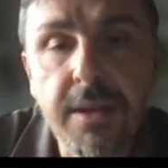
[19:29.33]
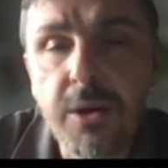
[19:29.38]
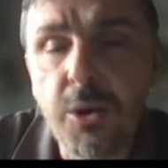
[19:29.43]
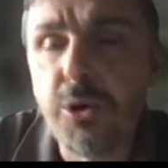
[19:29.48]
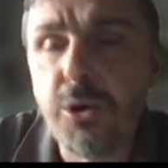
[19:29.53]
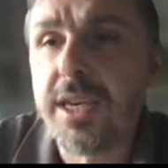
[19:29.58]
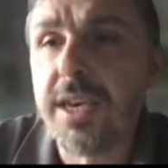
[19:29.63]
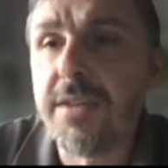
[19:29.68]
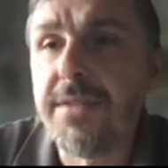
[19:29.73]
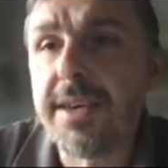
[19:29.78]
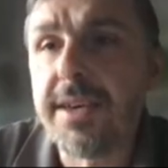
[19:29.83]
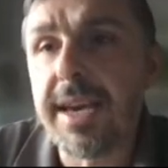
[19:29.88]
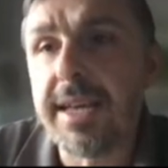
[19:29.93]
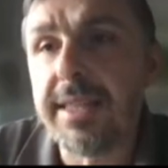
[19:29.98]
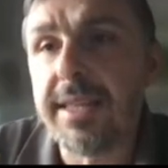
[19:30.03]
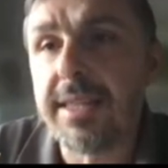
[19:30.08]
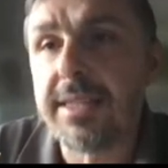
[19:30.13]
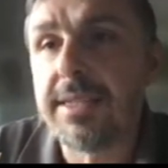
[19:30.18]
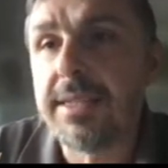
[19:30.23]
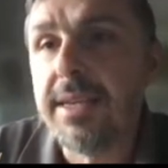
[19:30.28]
Okay, we
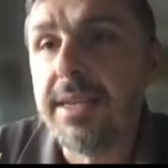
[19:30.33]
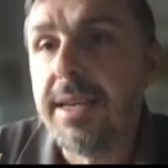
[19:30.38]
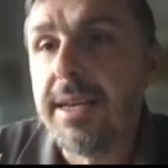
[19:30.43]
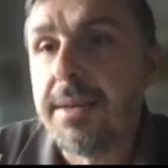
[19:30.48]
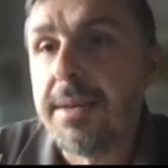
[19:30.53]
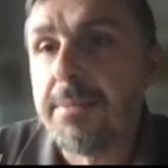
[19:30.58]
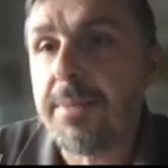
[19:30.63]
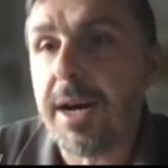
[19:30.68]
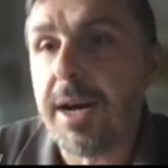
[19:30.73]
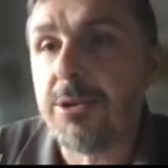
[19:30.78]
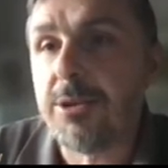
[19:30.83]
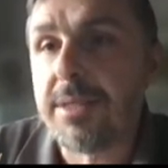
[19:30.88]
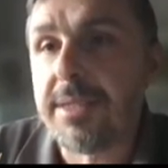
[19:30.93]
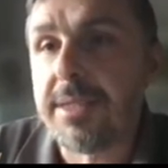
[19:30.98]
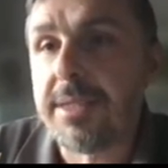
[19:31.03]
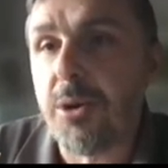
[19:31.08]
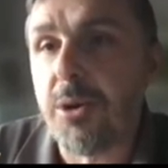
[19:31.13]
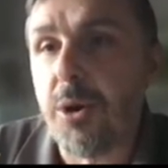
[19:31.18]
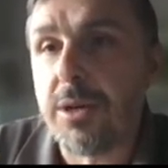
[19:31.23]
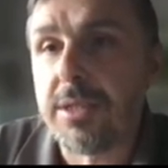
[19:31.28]
cannot bound
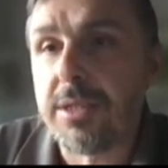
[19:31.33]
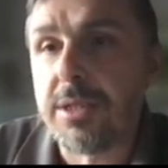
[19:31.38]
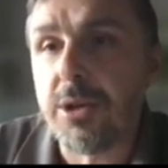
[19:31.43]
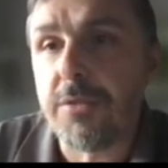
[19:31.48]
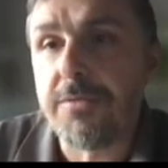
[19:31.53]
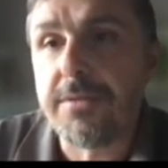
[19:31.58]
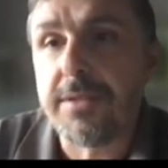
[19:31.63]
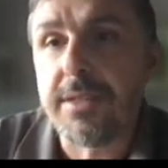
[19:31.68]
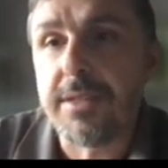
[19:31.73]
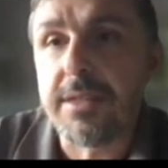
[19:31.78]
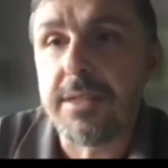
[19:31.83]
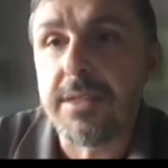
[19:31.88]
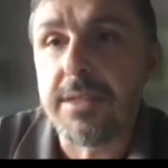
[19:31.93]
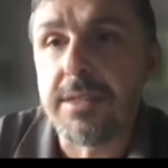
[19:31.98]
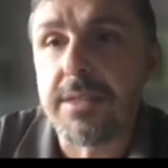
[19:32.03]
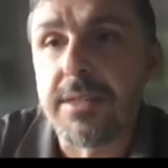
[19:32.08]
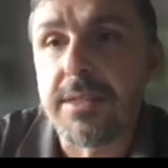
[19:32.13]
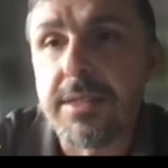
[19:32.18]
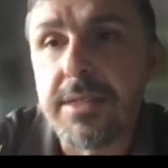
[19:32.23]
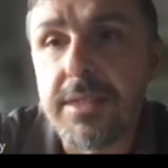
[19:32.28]
the order of
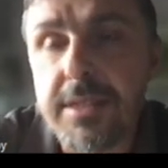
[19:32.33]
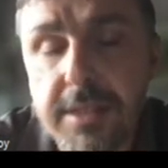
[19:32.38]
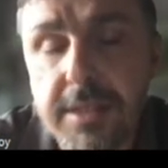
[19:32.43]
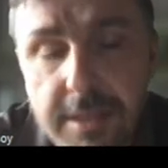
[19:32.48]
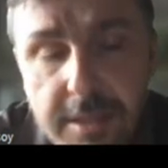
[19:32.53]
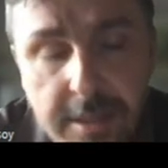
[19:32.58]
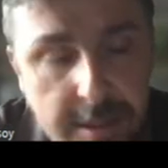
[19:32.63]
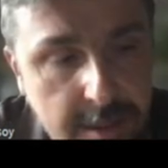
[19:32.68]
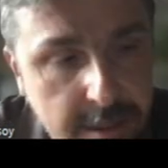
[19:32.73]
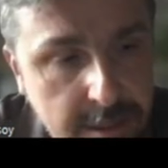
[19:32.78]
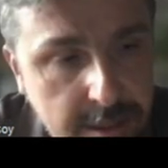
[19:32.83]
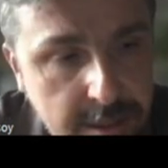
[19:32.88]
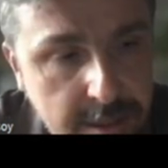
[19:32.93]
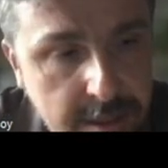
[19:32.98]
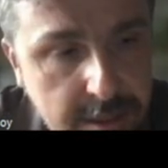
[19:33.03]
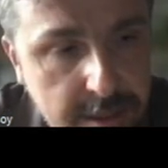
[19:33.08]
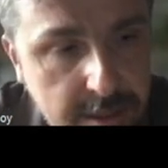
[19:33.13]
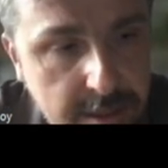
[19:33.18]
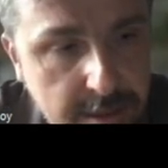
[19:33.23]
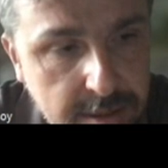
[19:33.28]
the
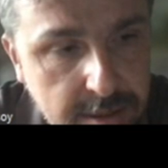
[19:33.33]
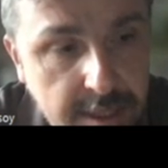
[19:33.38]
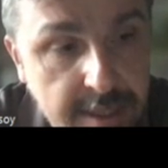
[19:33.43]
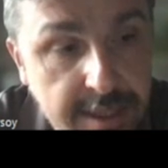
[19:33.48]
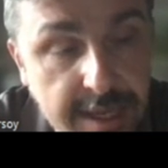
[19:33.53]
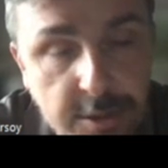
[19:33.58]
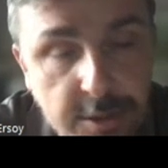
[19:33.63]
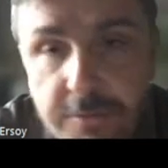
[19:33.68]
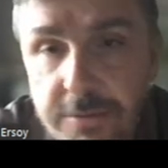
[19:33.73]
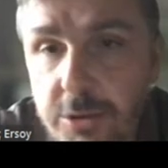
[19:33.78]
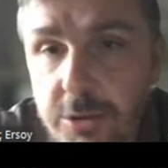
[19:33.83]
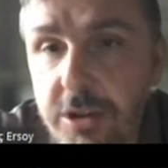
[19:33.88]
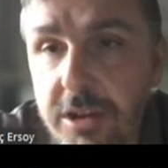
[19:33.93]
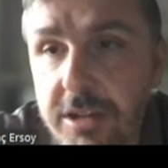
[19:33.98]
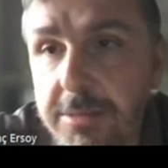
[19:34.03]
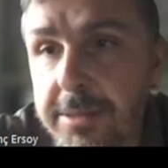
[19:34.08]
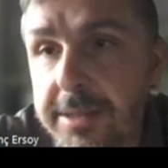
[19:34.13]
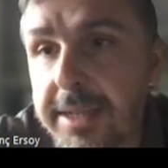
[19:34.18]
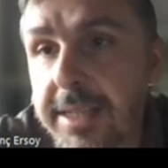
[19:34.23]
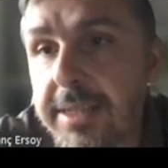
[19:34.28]
index of the
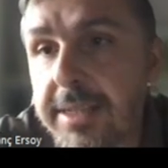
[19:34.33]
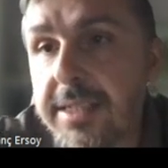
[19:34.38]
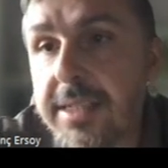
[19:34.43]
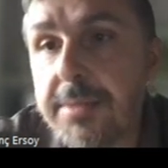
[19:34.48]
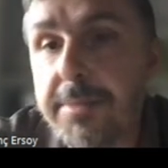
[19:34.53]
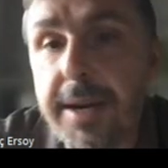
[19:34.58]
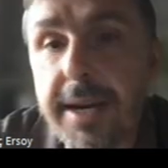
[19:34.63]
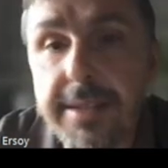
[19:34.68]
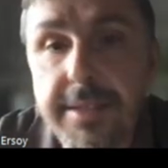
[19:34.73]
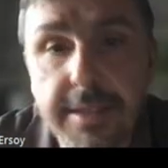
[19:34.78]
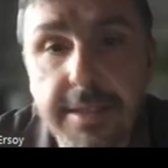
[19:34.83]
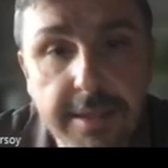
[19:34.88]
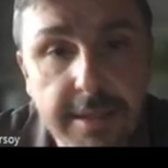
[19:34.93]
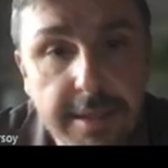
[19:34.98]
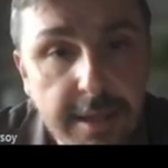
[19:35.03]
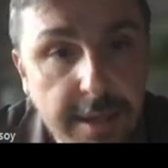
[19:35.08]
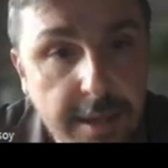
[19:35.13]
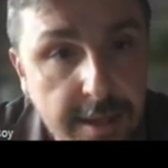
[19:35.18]
solvable radical by the